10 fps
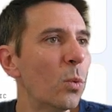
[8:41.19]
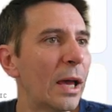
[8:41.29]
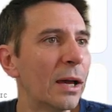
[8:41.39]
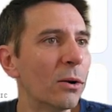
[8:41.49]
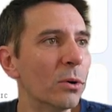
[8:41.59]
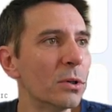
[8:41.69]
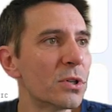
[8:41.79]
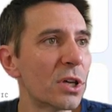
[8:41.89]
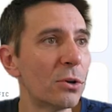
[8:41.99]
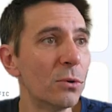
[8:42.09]
Wow.
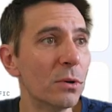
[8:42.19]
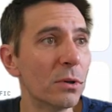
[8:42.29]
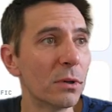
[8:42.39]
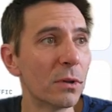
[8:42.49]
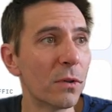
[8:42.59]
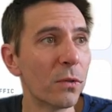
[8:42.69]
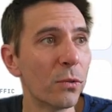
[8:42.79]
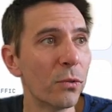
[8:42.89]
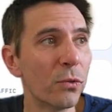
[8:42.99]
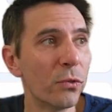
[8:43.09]
So
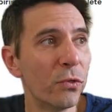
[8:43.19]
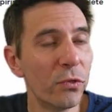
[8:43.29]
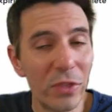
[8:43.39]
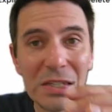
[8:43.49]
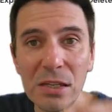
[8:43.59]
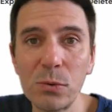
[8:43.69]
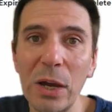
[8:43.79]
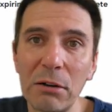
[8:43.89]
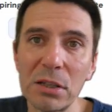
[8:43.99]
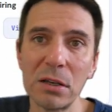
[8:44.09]
this is
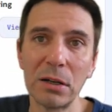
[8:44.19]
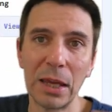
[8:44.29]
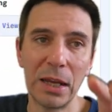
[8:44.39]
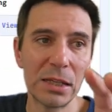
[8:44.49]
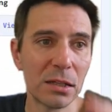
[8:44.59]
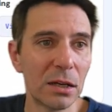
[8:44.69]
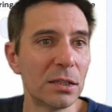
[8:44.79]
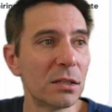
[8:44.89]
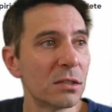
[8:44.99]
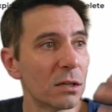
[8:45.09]
where I start getting
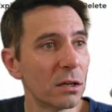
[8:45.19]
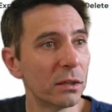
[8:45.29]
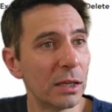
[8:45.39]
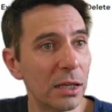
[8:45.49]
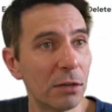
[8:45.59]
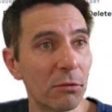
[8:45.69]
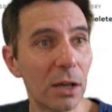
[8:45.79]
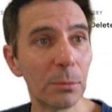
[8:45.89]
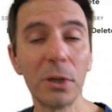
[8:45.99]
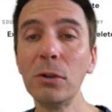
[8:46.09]
excited and start thinking,
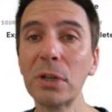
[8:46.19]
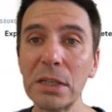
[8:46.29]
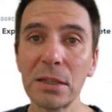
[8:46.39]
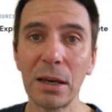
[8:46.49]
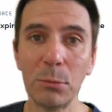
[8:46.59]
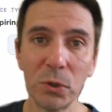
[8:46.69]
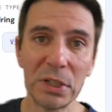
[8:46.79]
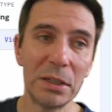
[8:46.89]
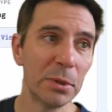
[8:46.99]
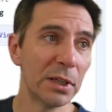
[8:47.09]
right, I'm going to look into that more
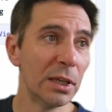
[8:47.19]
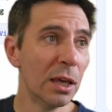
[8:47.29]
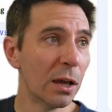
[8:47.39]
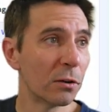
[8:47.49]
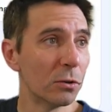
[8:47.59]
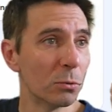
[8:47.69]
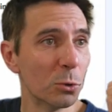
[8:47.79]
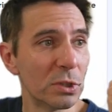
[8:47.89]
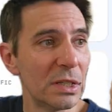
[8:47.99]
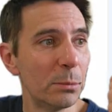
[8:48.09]
deeply. I'm going to look
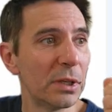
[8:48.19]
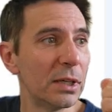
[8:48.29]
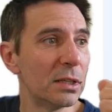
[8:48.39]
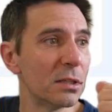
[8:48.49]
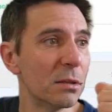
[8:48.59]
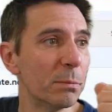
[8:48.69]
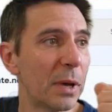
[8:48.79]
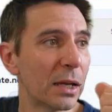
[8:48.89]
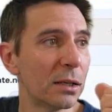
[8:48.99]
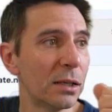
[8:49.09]
more deeply into the
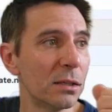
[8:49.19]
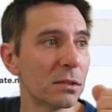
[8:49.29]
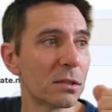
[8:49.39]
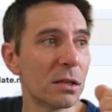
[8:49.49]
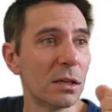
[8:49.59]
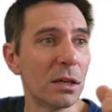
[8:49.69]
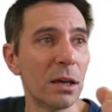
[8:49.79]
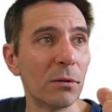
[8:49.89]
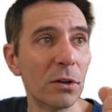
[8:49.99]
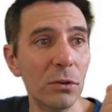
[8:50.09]
backlinks.
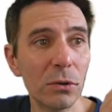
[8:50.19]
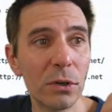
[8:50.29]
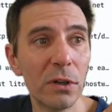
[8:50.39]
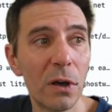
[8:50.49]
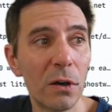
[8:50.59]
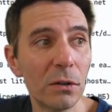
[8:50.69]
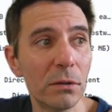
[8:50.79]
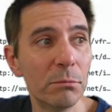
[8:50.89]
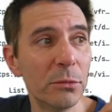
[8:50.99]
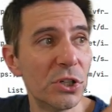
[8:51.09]
I'm going to look
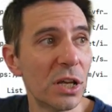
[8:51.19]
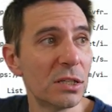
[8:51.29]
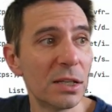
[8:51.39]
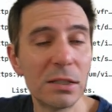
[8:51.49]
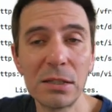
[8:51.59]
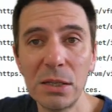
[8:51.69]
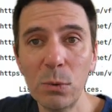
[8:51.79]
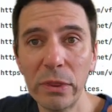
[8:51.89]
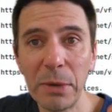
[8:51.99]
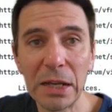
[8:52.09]
on Majestic to see
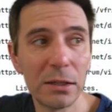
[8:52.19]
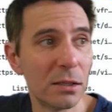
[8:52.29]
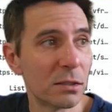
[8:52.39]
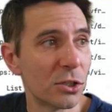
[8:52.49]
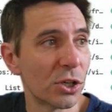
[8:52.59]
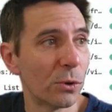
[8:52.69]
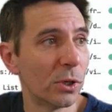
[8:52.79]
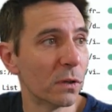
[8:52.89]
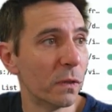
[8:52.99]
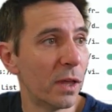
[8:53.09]
what the backlinks are
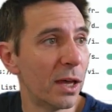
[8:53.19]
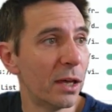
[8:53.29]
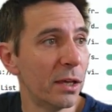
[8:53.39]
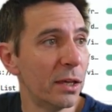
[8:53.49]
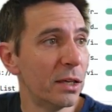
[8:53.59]
showing on there.